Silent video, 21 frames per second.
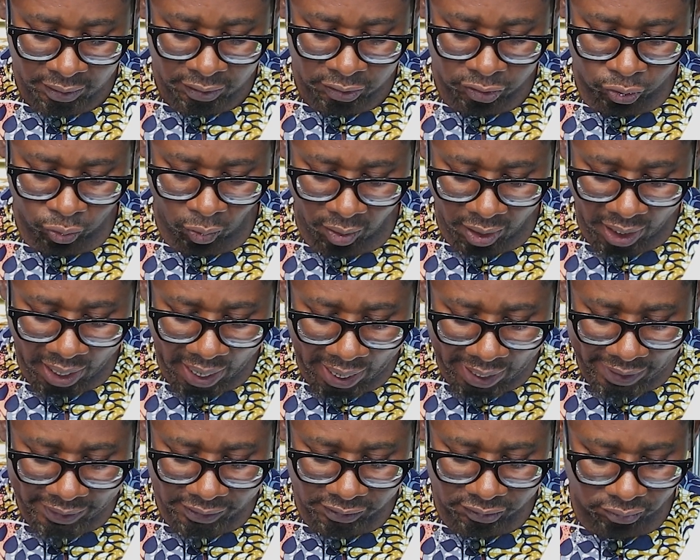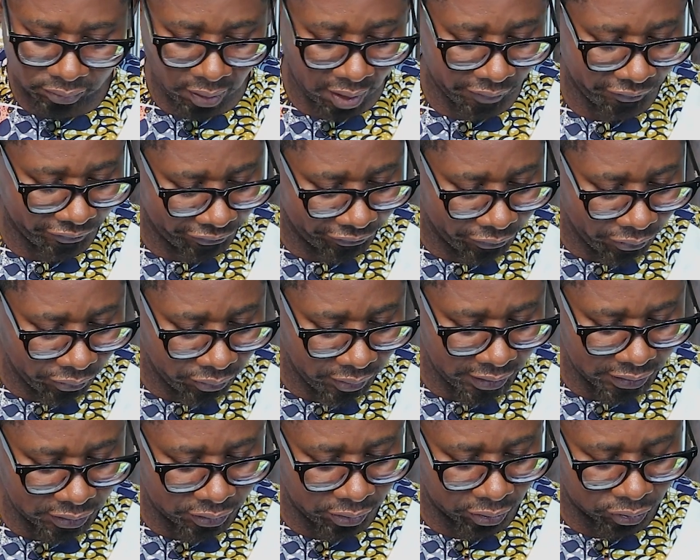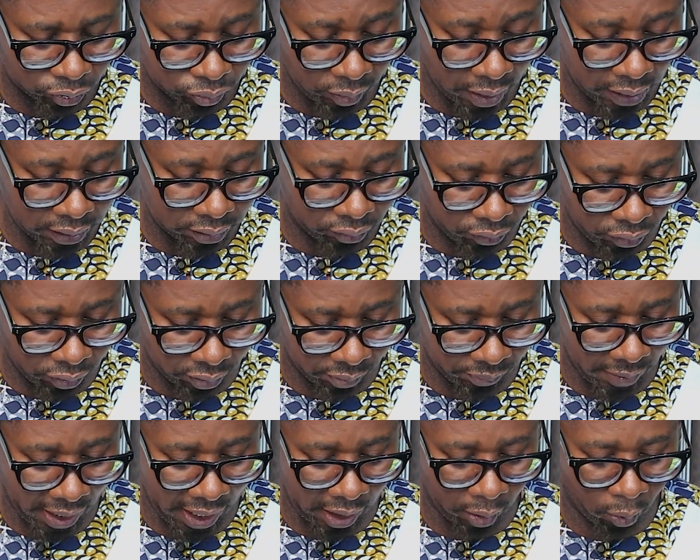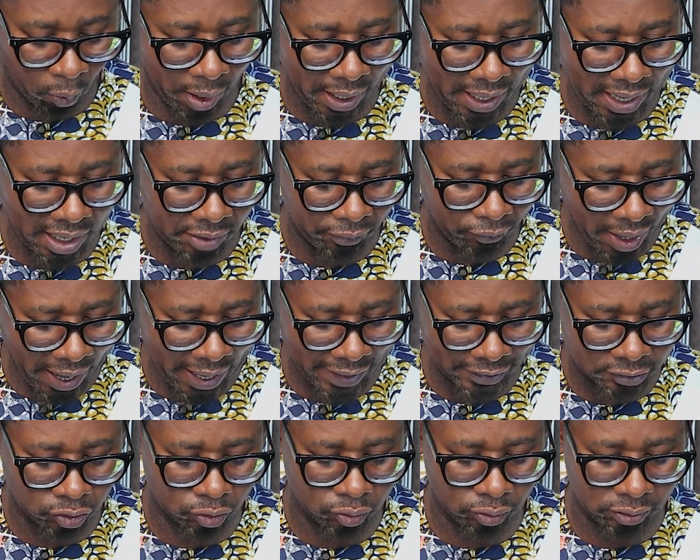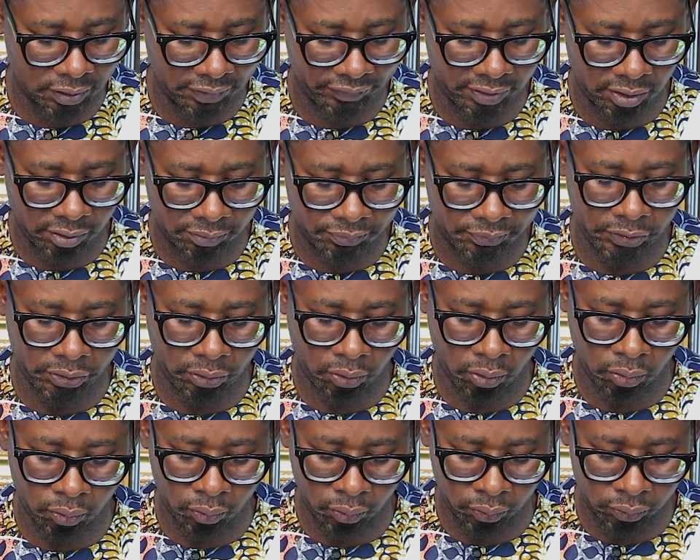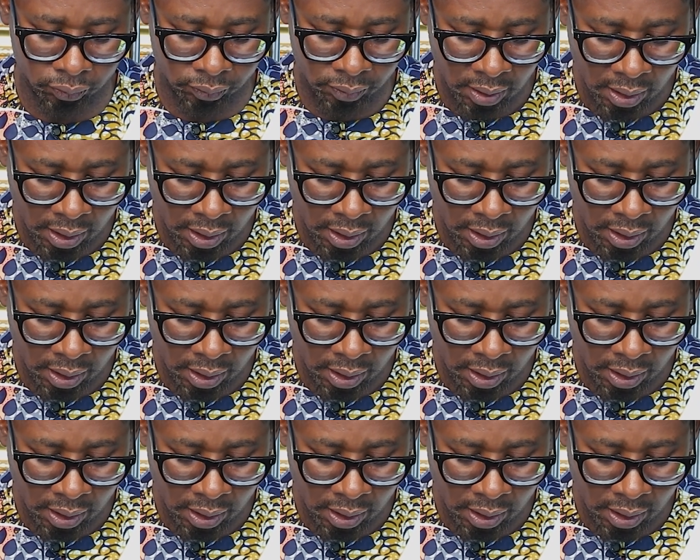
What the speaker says: Zhuhai Zhangfu Industrial Group, acquired rights to develop the Ogun